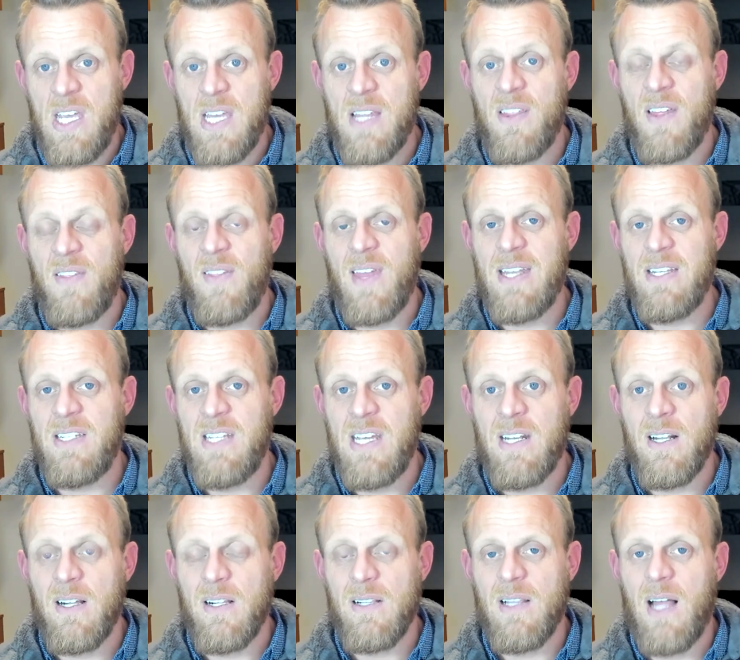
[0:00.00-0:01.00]
than they
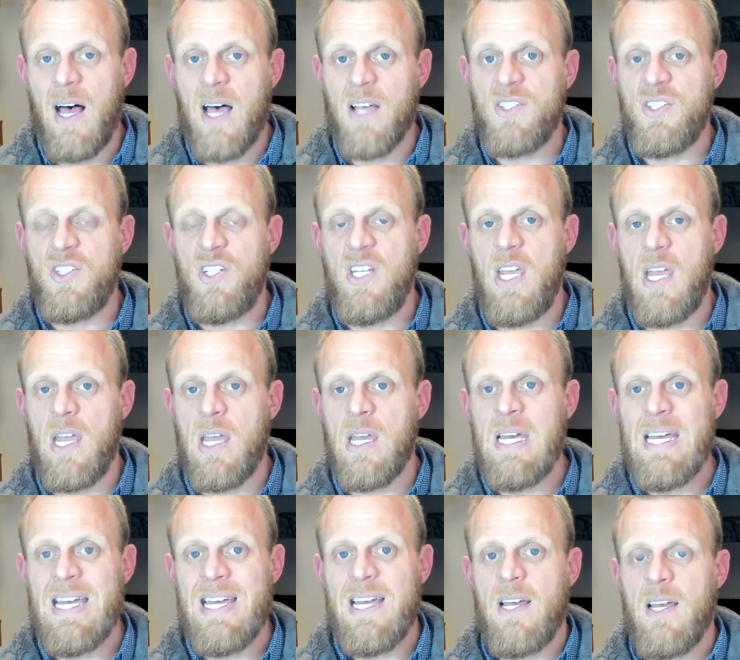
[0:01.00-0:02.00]
did last year.
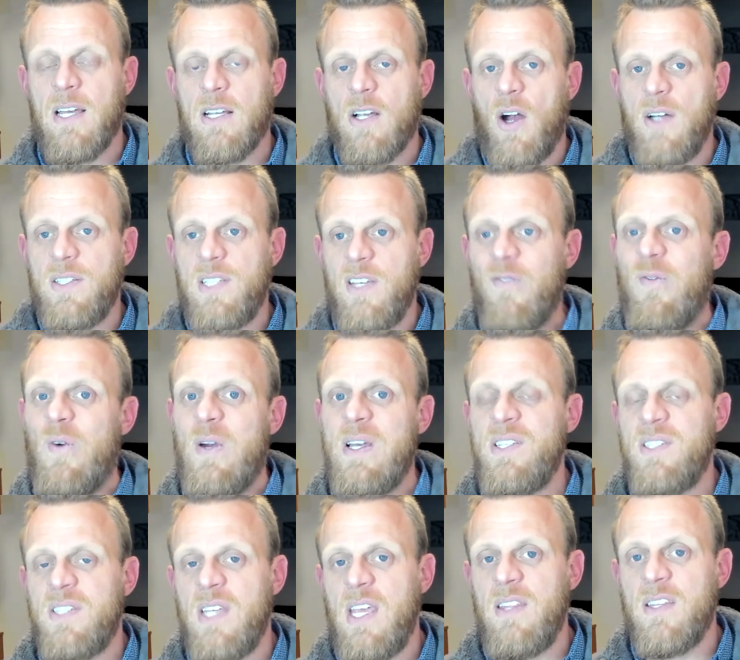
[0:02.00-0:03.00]
Guys, if we
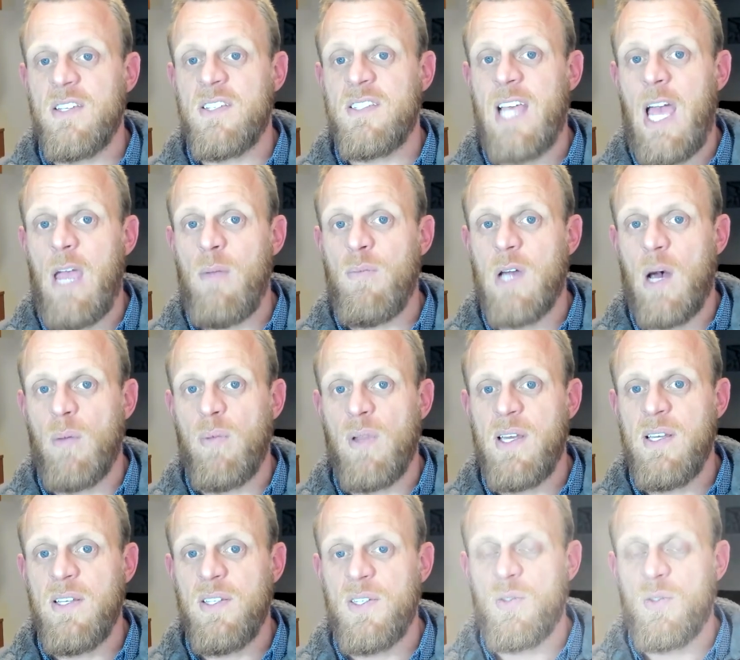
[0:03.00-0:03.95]
see the same doublings,